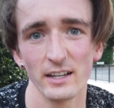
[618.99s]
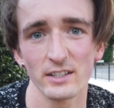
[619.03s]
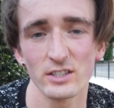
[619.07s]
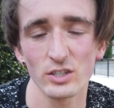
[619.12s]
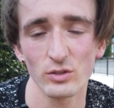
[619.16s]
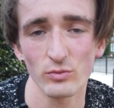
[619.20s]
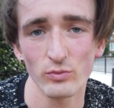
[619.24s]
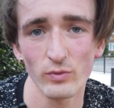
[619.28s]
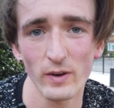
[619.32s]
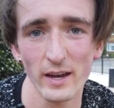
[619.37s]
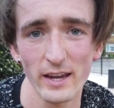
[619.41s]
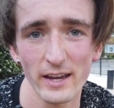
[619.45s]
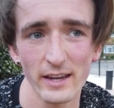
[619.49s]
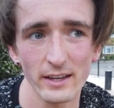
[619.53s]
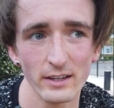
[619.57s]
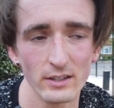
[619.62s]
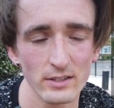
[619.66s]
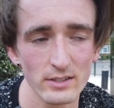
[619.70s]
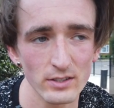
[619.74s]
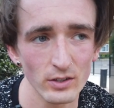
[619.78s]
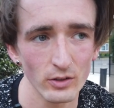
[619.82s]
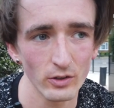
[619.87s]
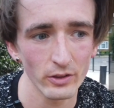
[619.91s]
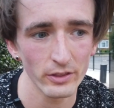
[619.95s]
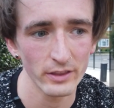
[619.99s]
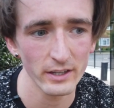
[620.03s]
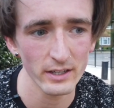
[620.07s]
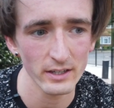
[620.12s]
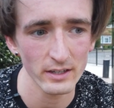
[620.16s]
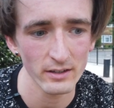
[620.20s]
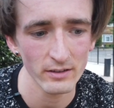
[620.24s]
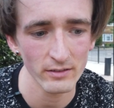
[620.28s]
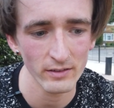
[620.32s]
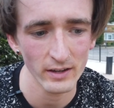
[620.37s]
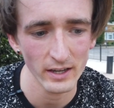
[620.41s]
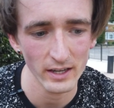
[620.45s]
Terrain, so
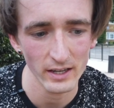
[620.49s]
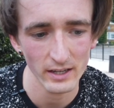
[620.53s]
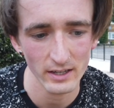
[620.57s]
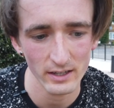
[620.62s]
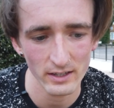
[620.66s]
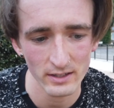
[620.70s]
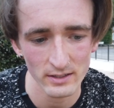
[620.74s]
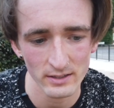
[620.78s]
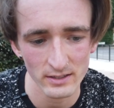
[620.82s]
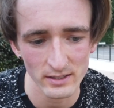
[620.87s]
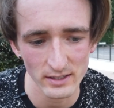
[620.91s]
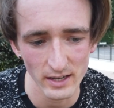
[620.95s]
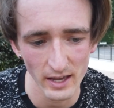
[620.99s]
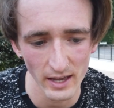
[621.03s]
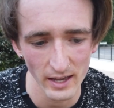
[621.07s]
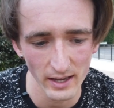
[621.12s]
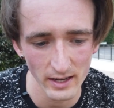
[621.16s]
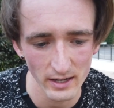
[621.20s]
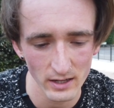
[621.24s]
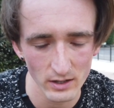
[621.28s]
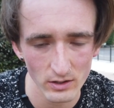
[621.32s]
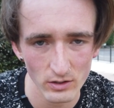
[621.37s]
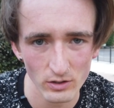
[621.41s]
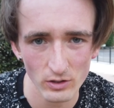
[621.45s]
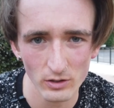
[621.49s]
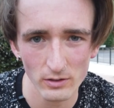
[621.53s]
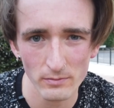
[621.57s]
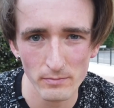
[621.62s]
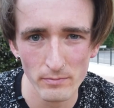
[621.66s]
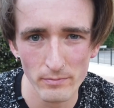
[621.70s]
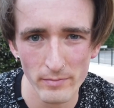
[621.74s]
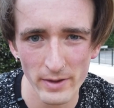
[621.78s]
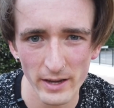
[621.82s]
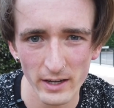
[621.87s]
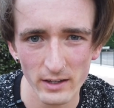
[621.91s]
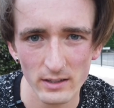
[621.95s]
there is a good
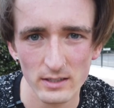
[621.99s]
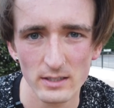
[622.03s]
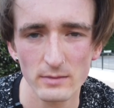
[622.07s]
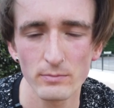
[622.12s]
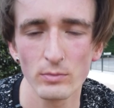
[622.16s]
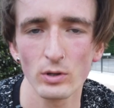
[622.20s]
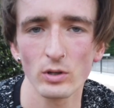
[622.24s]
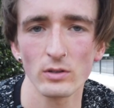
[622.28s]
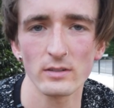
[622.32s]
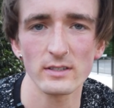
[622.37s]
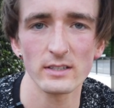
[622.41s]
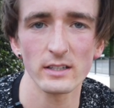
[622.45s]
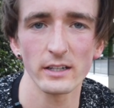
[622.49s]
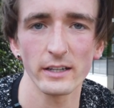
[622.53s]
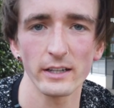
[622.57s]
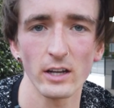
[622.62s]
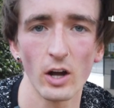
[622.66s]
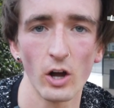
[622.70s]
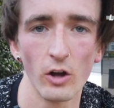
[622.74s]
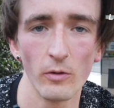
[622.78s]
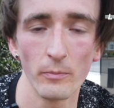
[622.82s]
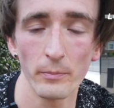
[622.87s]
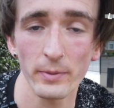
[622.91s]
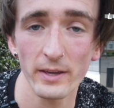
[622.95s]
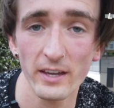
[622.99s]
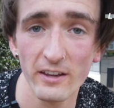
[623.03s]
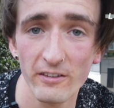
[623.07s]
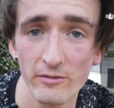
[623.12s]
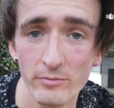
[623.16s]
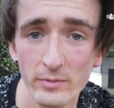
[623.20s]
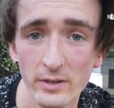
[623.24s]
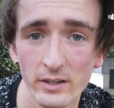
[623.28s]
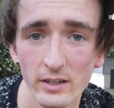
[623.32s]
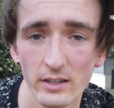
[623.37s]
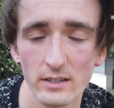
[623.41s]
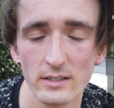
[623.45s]
mix, mostly on
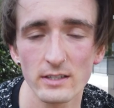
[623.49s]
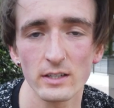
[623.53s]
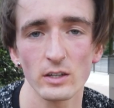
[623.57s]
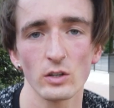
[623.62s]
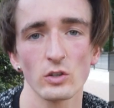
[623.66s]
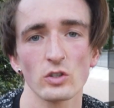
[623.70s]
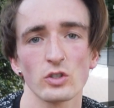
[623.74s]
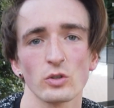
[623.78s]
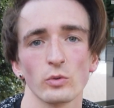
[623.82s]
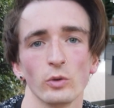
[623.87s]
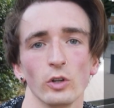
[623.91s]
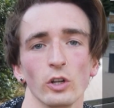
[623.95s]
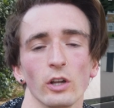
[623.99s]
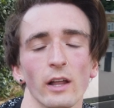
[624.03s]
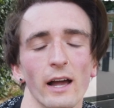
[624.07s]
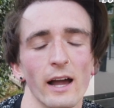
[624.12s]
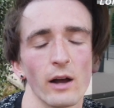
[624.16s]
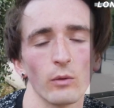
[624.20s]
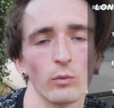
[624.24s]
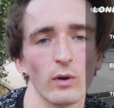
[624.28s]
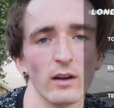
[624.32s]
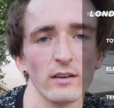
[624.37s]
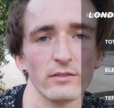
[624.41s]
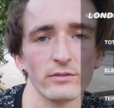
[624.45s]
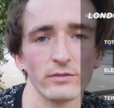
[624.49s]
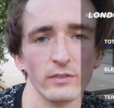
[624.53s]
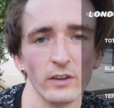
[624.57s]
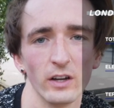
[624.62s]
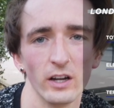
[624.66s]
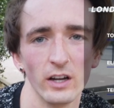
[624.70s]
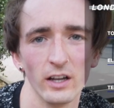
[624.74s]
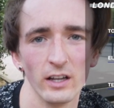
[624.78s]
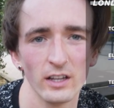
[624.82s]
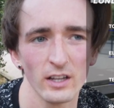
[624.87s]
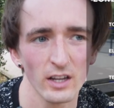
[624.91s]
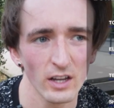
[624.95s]
pavement as usual.
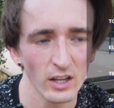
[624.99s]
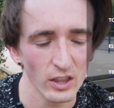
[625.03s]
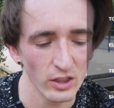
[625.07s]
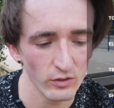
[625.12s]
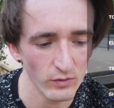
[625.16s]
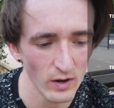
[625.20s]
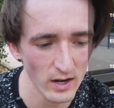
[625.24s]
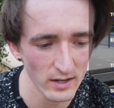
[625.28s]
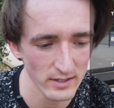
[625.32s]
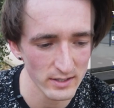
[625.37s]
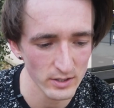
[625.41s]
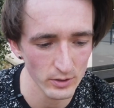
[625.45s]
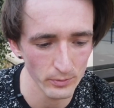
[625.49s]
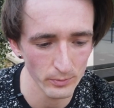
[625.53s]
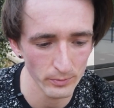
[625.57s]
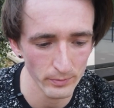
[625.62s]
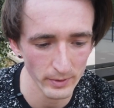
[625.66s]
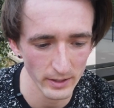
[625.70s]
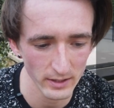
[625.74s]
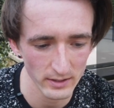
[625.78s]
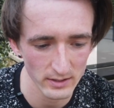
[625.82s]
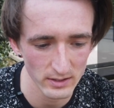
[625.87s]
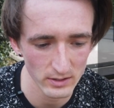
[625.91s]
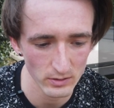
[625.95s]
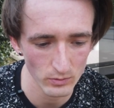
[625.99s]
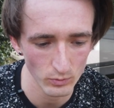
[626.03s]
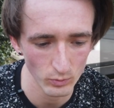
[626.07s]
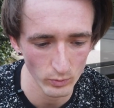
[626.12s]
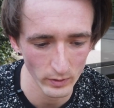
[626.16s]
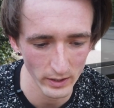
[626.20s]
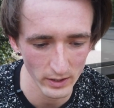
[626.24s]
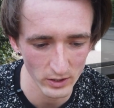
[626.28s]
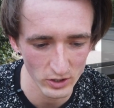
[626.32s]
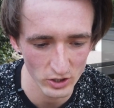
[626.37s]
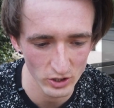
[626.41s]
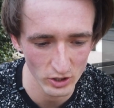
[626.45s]
However, there are some bits
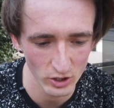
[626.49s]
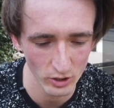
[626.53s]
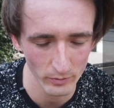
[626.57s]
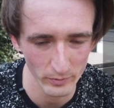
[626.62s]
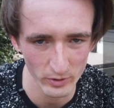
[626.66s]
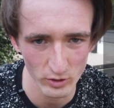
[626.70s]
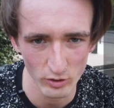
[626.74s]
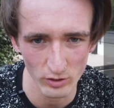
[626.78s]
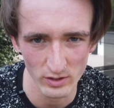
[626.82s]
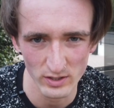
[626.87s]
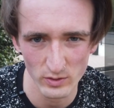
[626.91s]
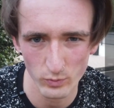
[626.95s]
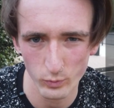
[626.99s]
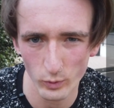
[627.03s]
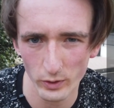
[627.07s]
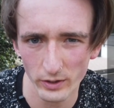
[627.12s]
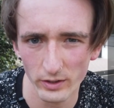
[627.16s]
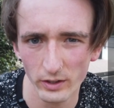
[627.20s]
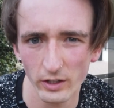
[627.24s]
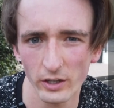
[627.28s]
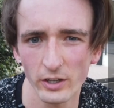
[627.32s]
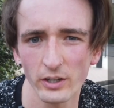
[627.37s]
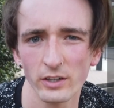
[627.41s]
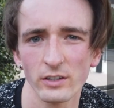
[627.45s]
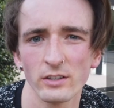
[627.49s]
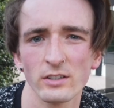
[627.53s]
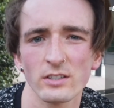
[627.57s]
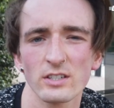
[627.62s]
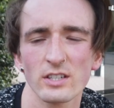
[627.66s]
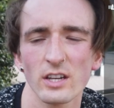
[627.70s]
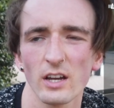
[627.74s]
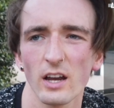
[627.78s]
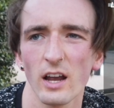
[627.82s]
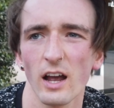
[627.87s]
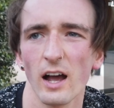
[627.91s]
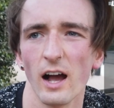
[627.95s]
which come across
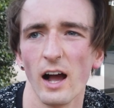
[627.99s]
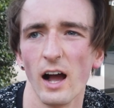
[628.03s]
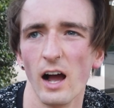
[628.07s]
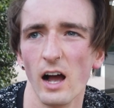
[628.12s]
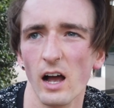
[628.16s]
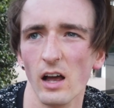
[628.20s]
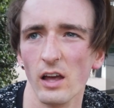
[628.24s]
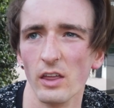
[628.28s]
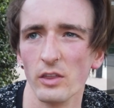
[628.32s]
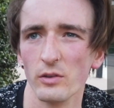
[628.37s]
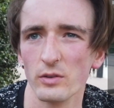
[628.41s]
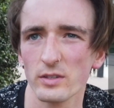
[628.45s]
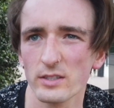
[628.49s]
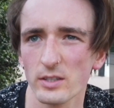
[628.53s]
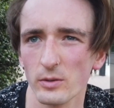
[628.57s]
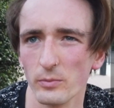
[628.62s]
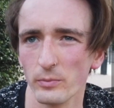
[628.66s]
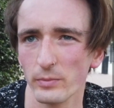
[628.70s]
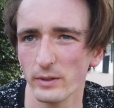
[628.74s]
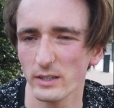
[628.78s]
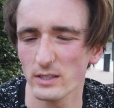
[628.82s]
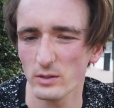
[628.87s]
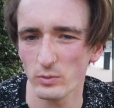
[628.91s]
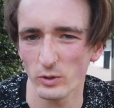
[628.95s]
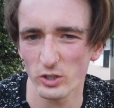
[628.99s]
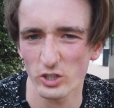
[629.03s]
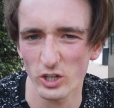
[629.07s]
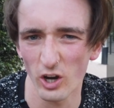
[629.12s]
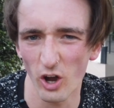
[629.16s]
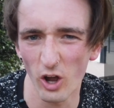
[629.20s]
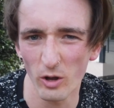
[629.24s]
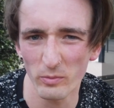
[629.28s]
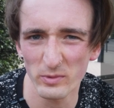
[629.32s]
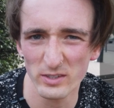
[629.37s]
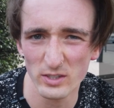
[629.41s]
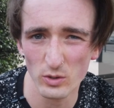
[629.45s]
woodland. There's some bits which
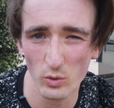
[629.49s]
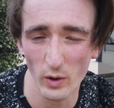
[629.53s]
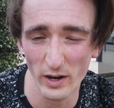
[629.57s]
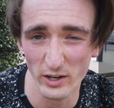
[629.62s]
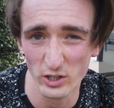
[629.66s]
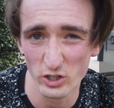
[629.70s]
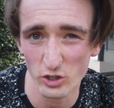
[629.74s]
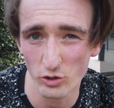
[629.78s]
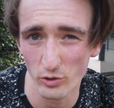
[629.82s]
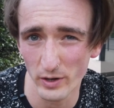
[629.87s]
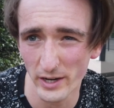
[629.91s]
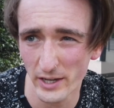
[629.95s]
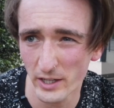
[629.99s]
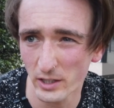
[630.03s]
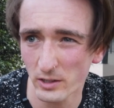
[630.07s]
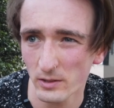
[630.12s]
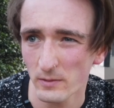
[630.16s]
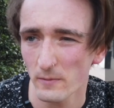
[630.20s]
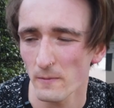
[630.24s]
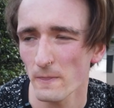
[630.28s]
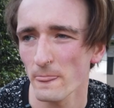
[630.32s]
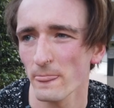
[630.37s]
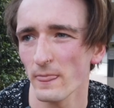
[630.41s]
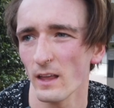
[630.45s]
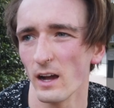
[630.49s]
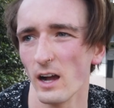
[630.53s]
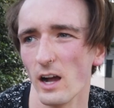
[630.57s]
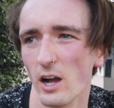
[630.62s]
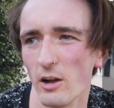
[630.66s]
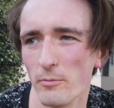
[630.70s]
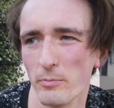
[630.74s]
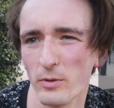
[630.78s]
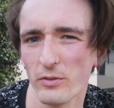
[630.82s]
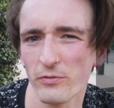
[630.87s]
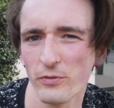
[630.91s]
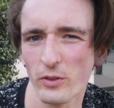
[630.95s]
are almost quite trail,
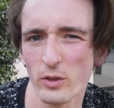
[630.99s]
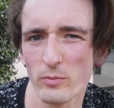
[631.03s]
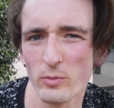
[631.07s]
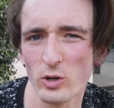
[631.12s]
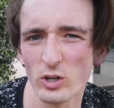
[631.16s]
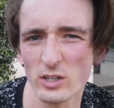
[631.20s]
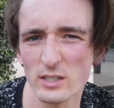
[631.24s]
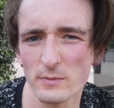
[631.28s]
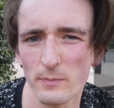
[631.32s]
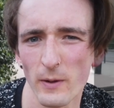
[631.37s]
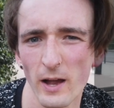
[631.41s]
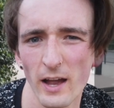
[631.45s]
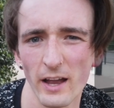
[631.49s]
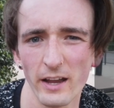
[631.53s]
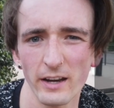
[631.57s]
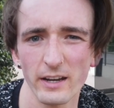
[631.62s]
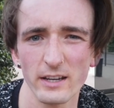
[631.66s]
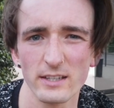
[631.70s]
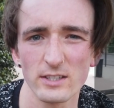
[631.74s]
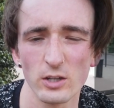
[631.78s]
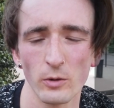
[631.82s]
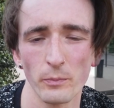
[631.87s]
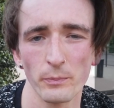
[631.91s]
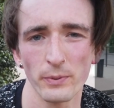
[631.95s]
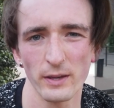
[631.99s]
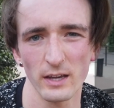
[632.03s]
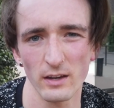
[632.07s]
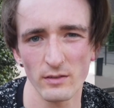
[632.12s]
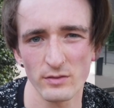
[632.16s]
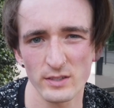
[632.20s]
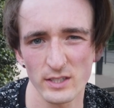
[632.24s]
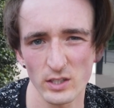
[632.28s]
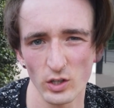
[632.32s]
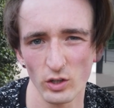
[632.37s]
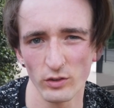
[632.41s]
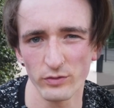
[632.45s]
but for the most part it is on
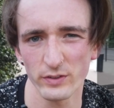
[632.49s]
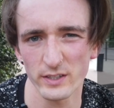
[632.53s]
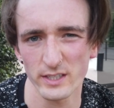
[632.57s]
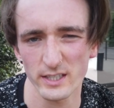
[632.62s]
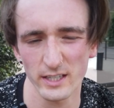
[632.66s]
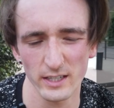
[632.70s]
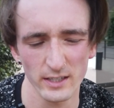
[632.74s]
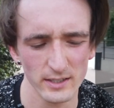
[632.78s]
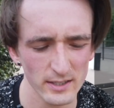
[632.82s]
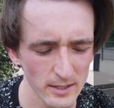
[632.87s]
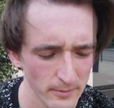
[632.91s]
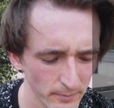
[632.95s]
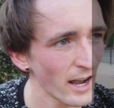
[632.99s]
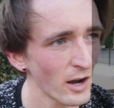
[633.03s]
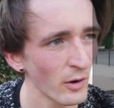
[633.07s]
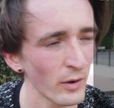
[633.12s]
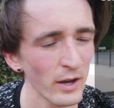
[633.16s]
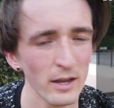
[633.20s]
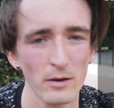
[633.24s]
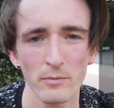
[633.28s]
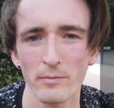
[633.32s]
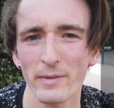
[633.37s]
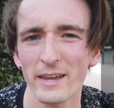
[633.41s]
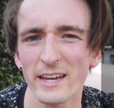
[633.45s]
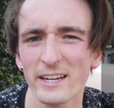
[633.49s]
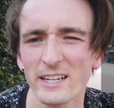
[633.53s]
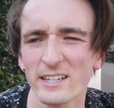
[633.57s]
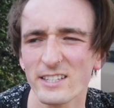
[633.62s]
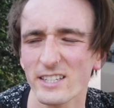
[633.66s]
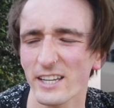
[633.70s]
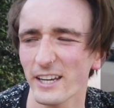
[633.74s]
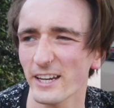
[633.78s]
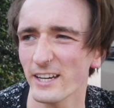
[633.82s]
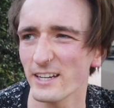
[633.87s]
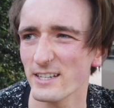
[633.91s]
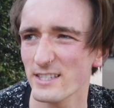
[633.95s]
paved surfaces. Now, in
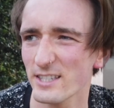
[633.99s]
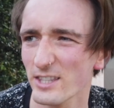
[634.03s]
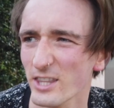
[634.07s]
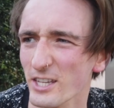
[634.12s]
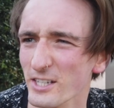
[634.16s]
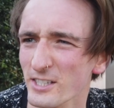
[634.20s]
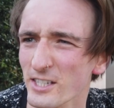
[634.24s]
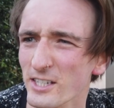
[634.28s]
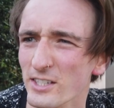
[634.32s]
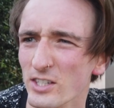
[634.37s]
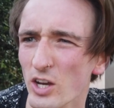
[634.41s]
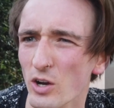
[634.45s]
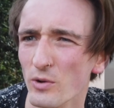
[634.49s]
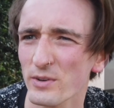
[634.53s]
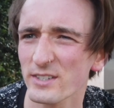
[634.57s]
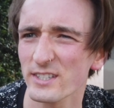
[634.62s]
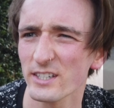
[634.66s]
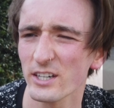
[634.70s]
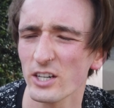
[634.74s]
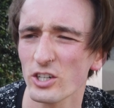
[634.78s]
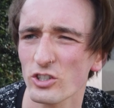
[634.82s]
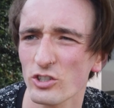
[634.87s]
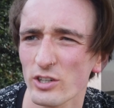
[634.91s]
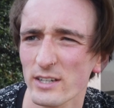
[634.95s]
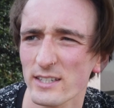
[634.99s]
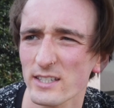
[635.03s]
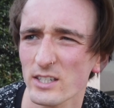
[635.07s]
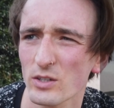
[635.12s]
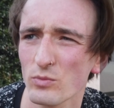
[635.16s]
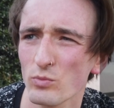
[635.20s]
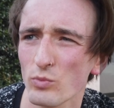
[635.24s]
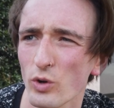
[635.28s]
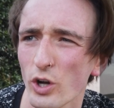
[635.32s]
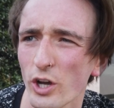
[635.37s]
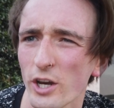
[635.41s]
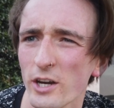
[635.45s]
amenities, this is always an
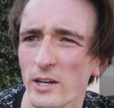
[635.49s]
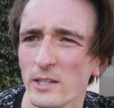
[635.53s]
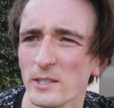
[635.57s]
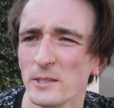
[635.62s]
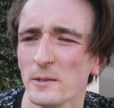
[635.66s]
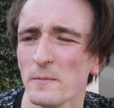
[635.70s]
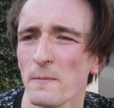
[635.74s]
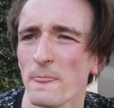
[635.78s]
interesting one.